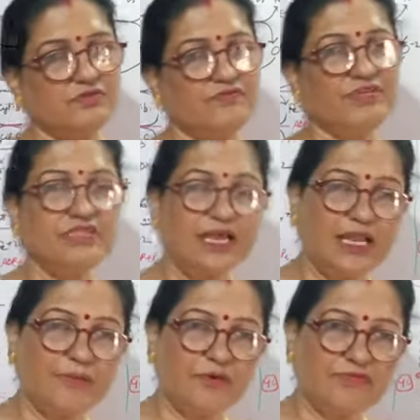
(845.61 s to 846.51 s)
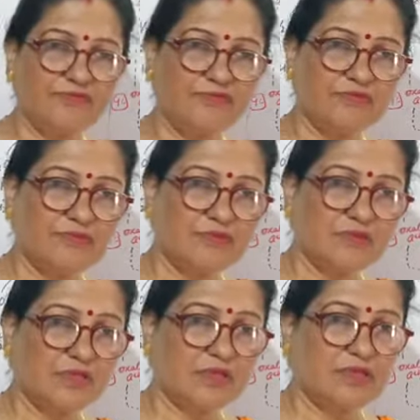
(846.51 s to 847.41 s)
With the help of
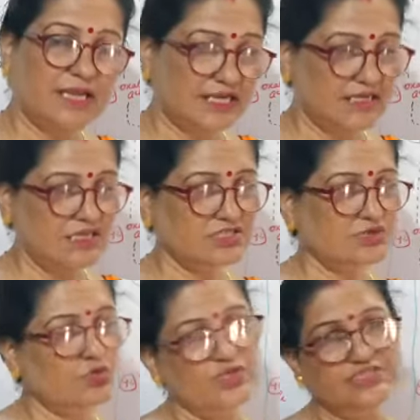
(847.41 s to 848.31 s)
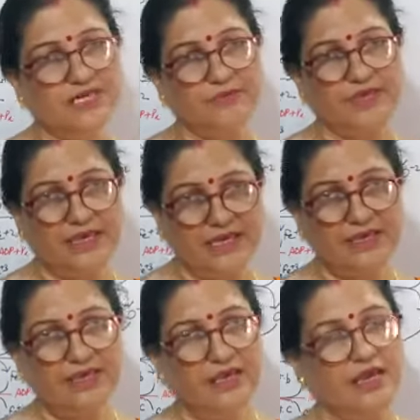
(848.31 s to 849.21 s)
catalyst coenzyme
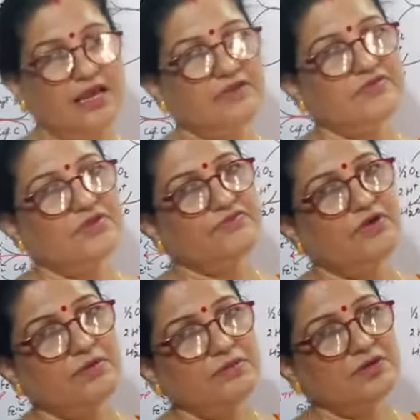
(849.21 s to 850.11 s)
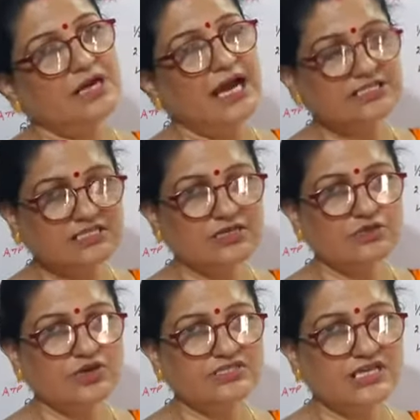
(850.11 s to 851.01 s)
A, it will form acetyl
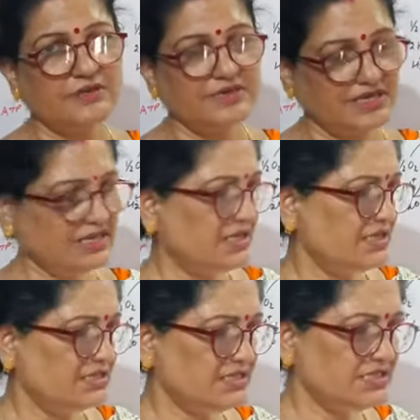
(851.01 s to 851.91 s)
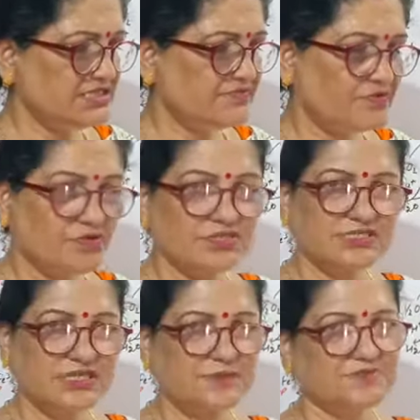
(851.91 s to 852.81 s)
coenzyme A. These 4
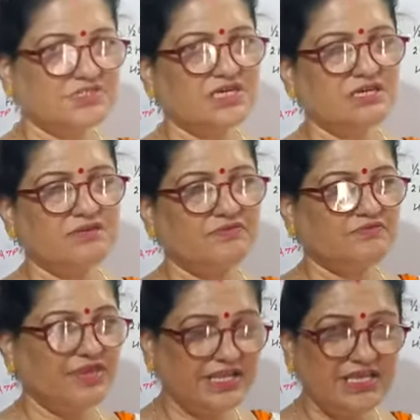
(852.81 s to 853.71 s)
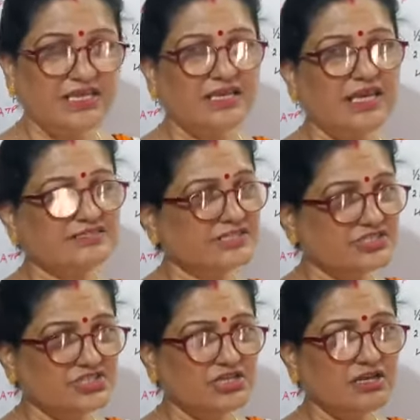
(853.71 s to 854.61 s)
steps are very
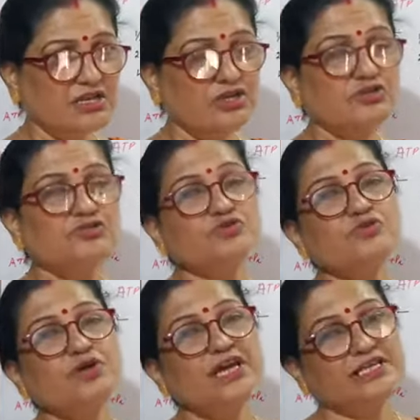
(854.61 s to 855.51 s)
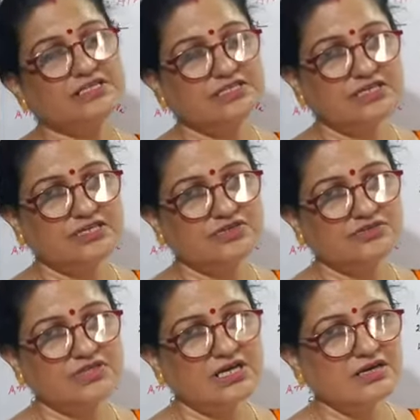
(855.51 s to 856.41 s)
essential to enter
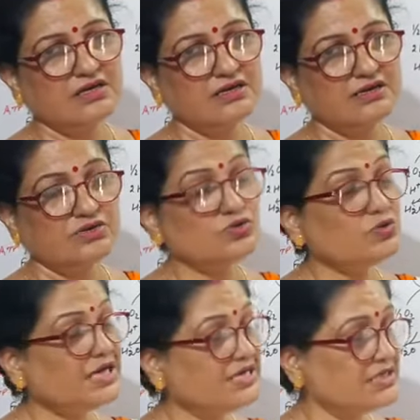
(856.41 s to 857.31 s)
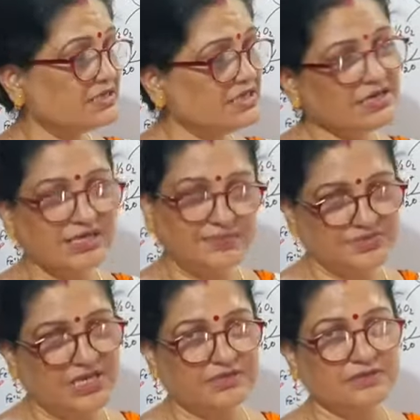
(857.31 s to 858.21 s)
the Krebs
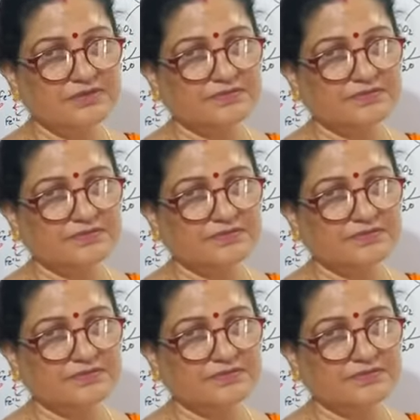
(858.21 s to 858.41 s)
cycle.